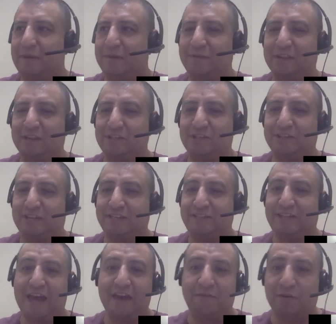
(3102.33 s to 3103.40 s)
maybe let's just say
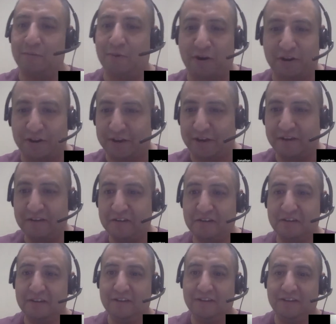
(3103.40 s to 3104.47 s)
10 of them are good.
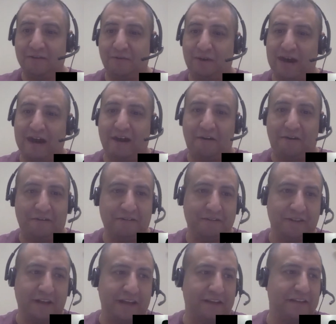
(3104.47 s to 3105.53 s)
Wow.
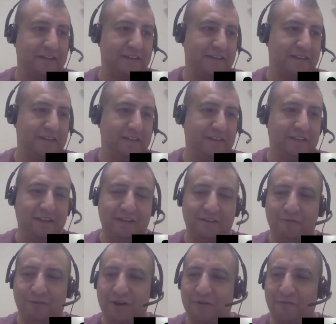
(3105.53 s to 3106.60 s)
What
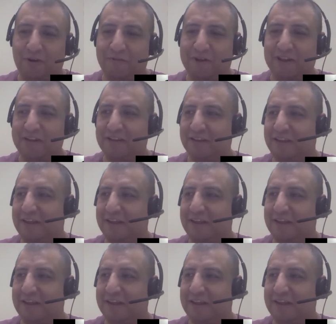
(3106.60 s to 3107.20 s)
are we going to